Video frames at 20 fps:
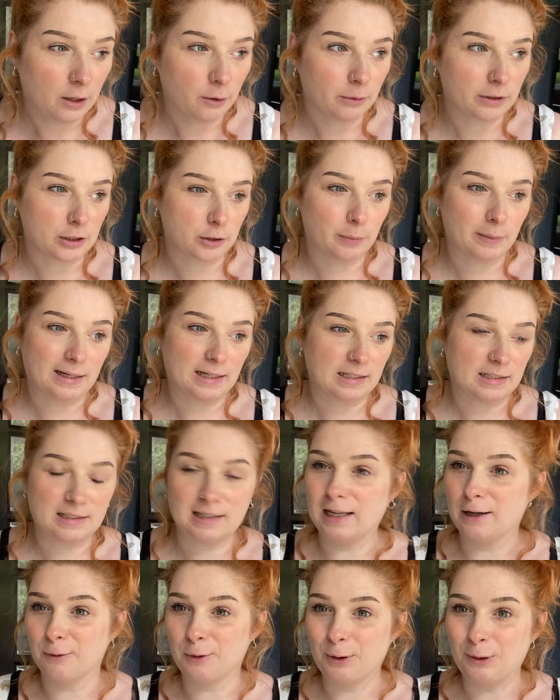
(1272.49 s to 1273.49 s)
which means
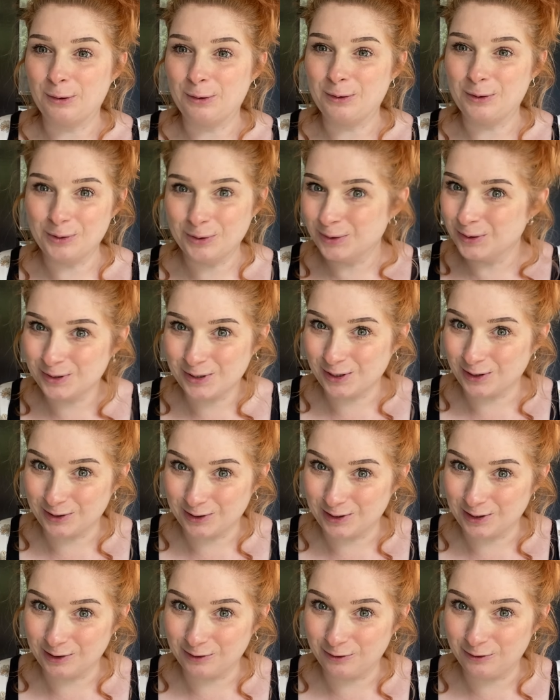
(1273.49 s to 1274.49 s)
there are all
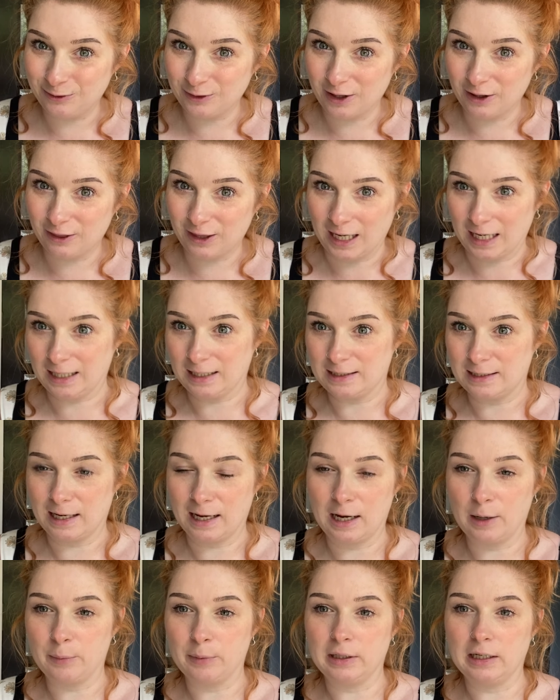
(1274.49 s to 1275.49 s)
sorts of things
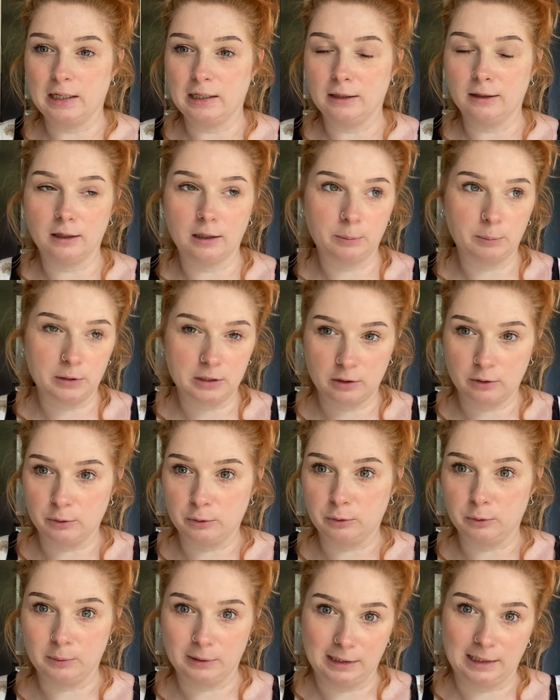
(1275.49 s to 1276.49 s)
happening up at
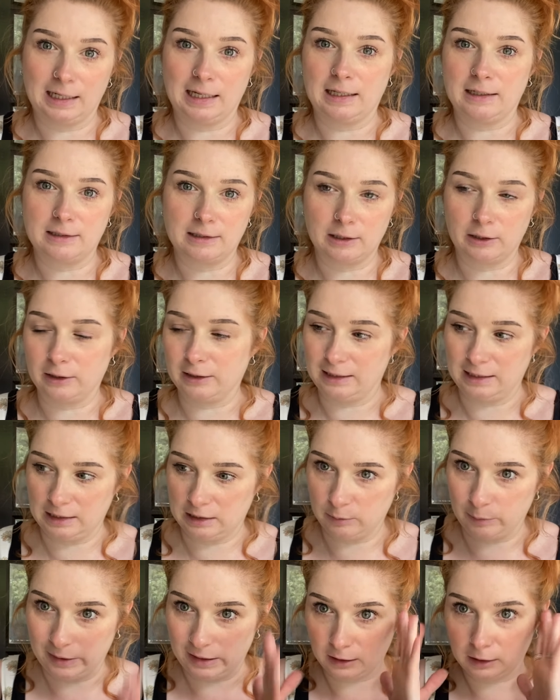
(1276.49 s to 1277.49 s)
school with the kids that I
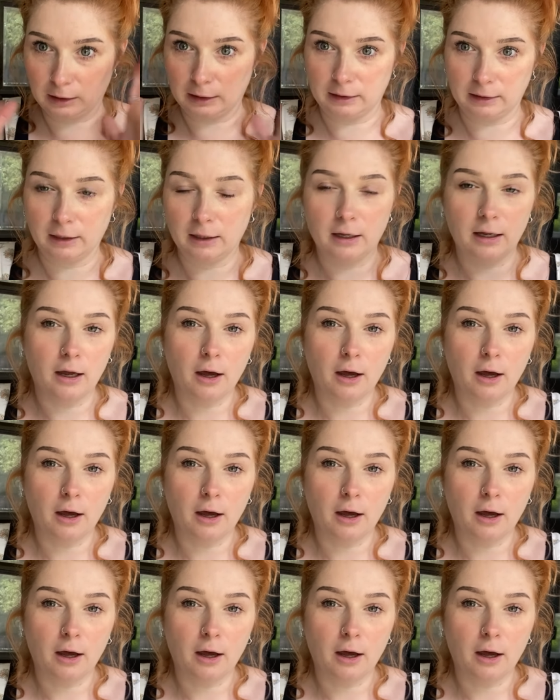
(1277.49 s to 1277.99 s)
need to be like